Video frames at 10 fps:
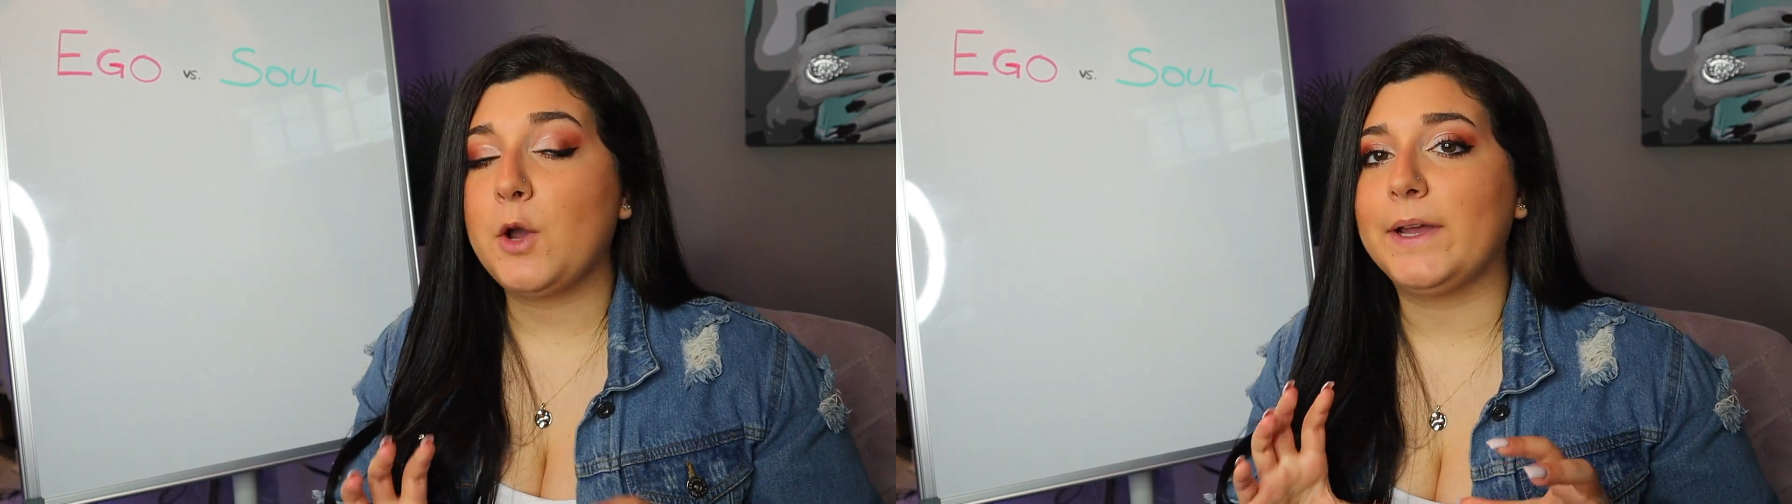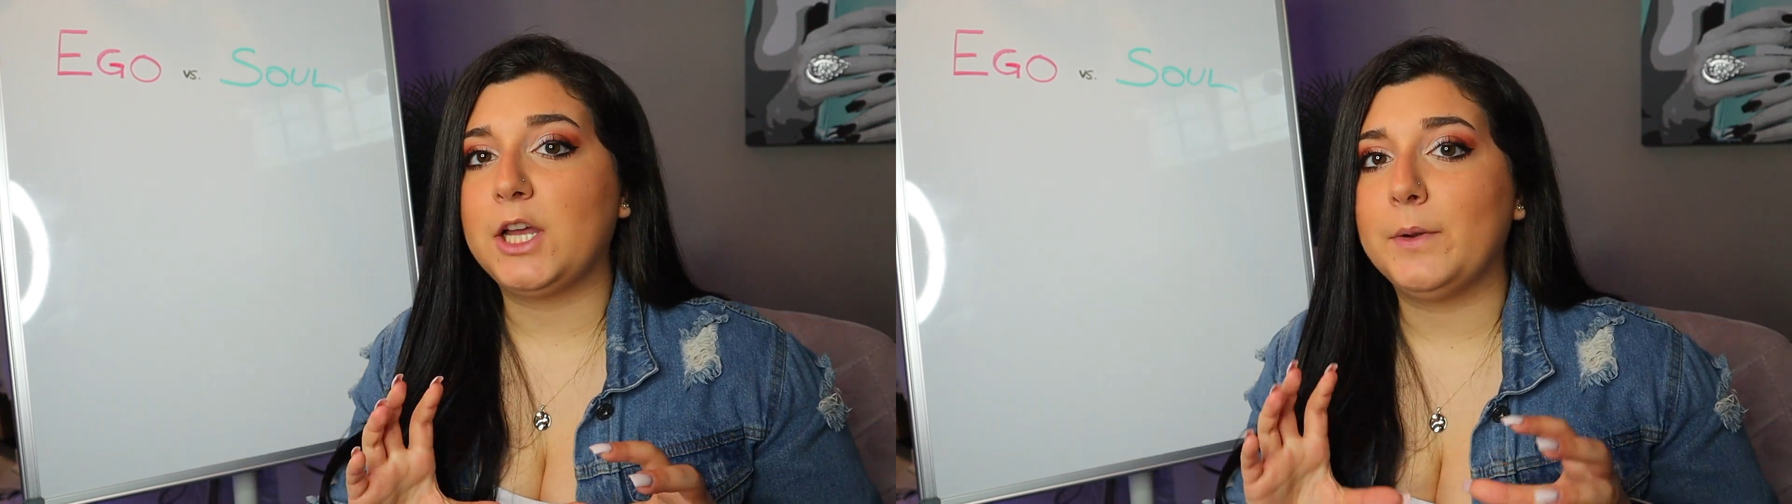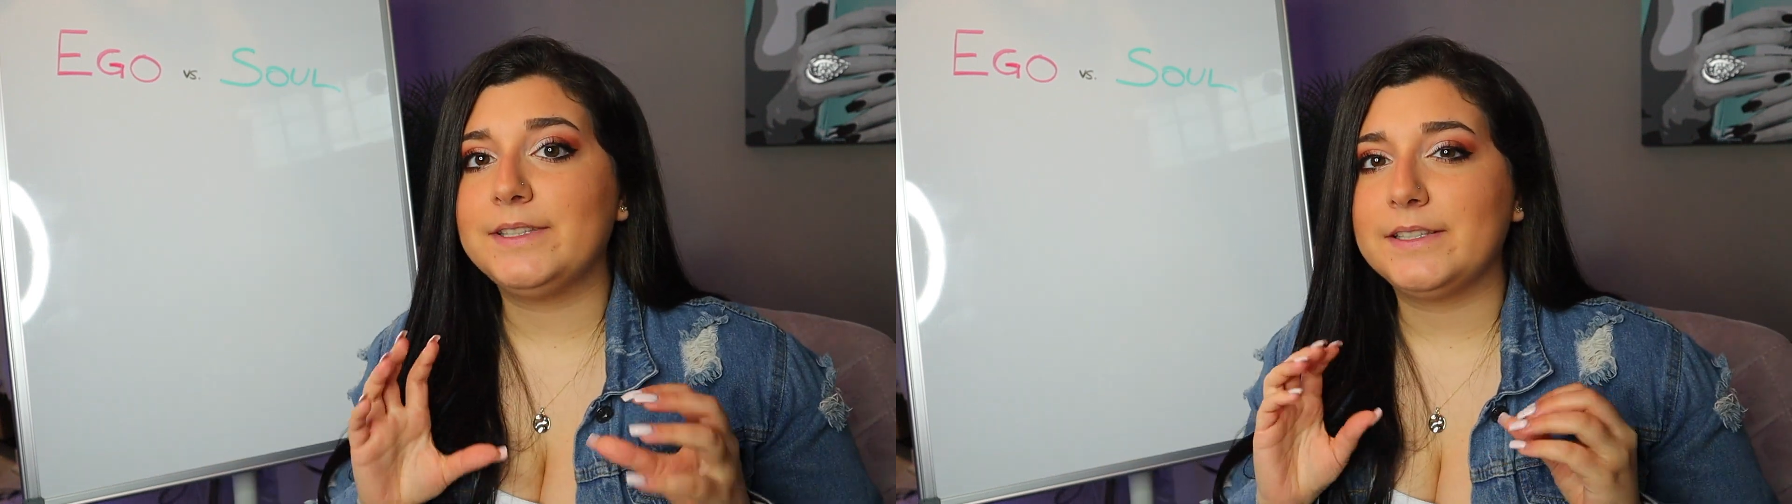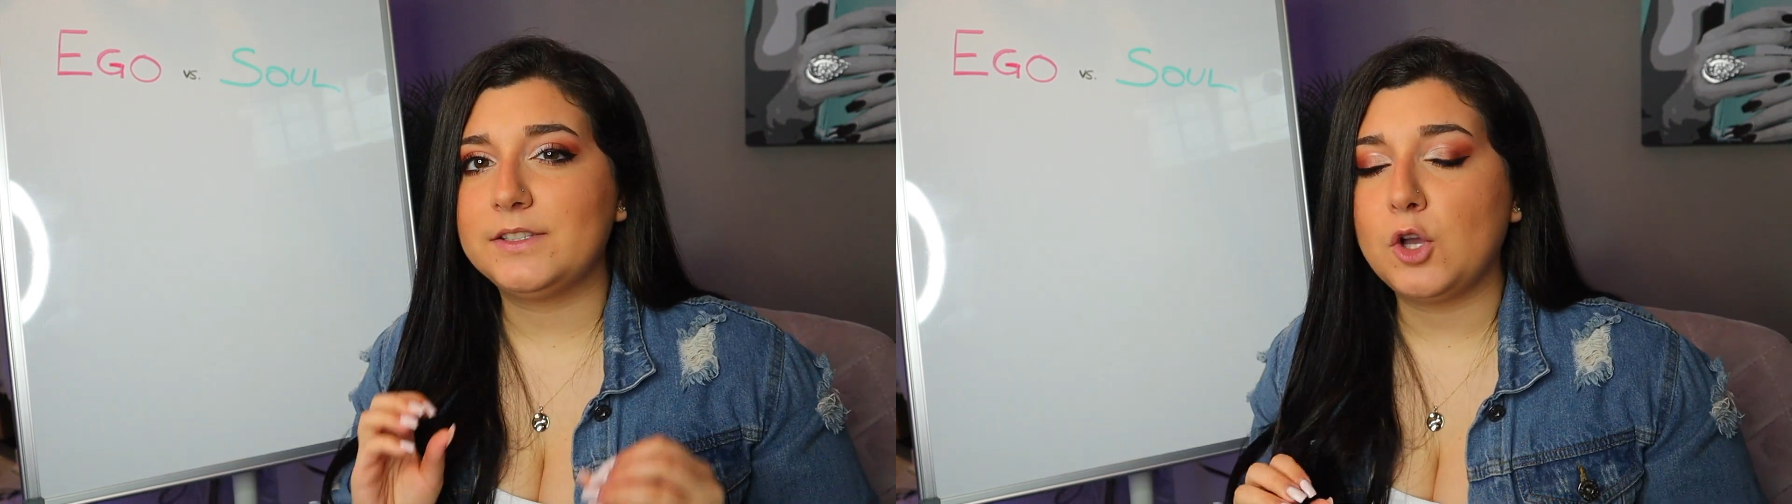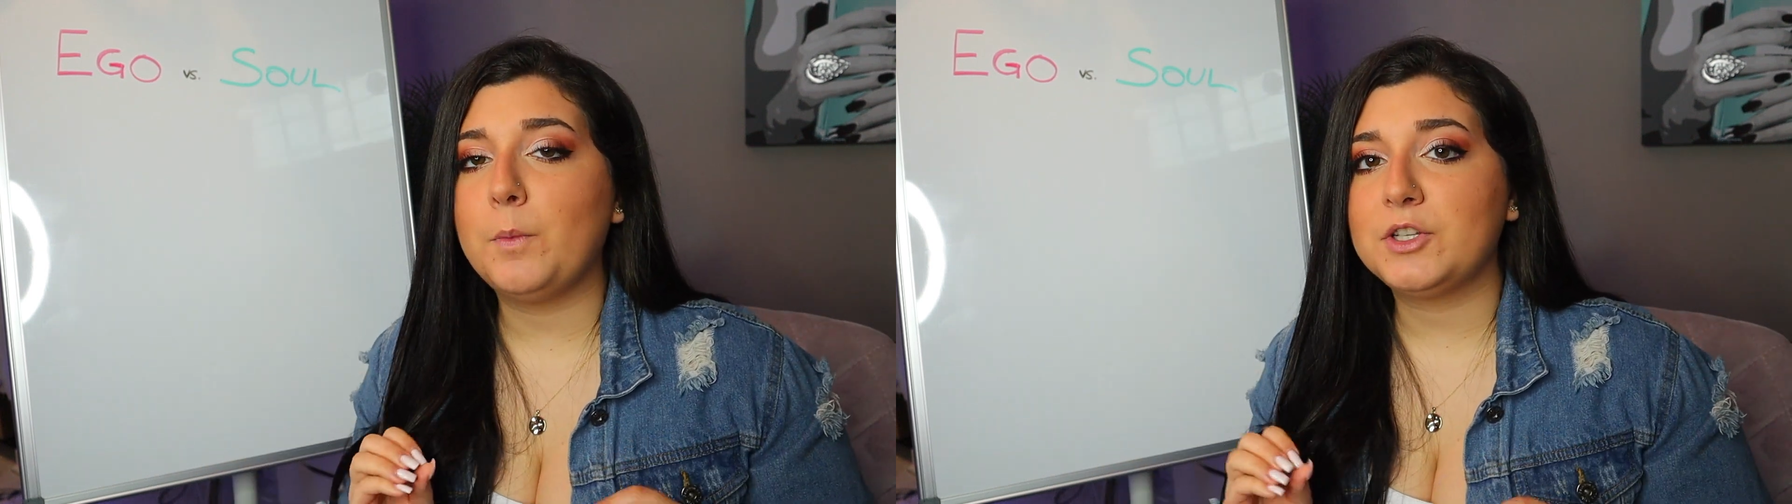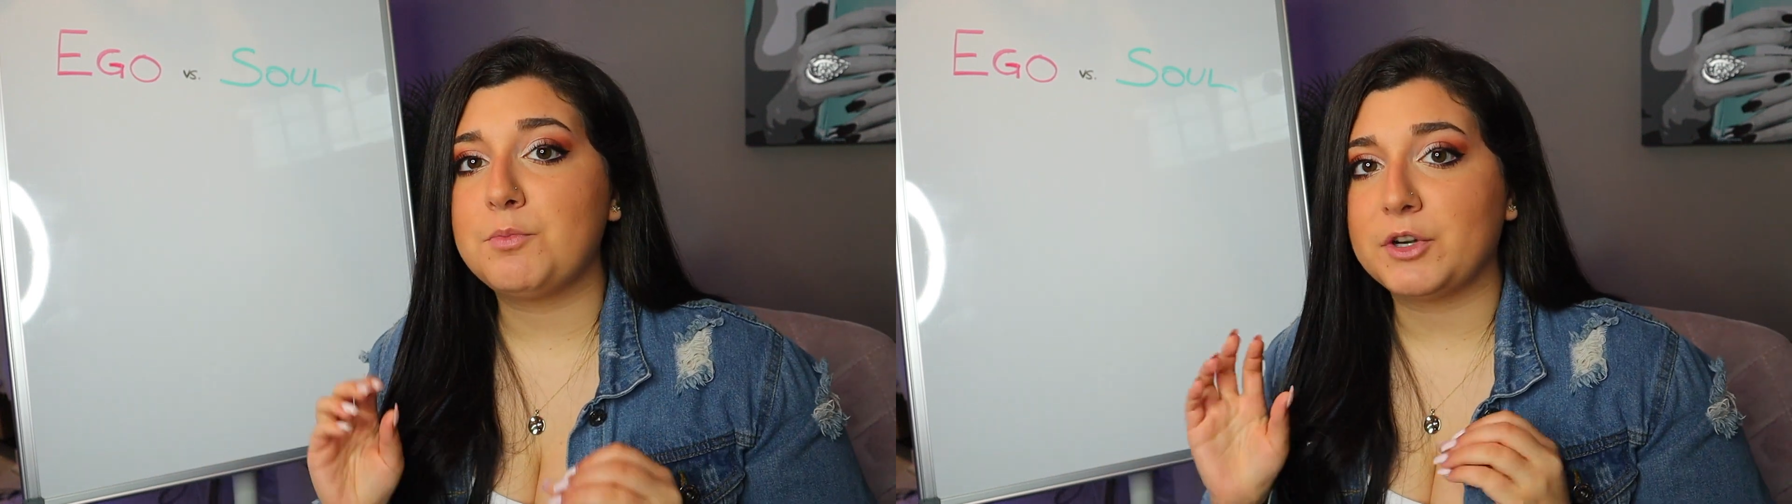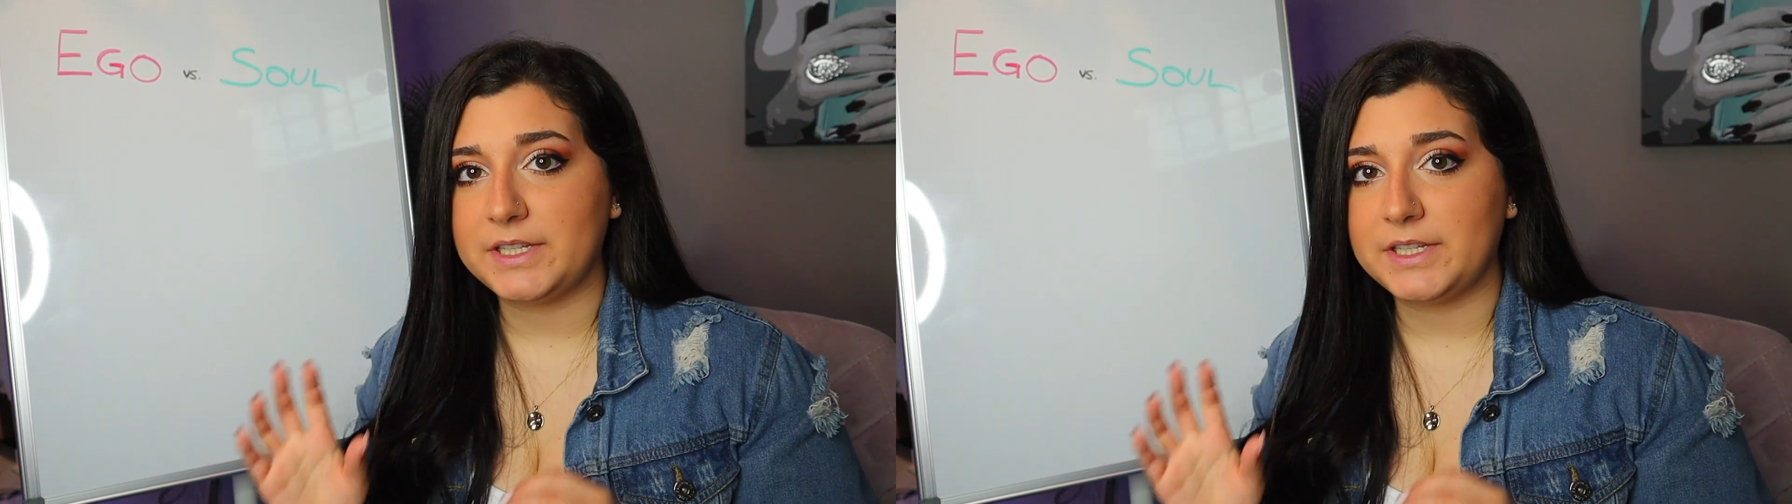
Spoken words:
I go into so much more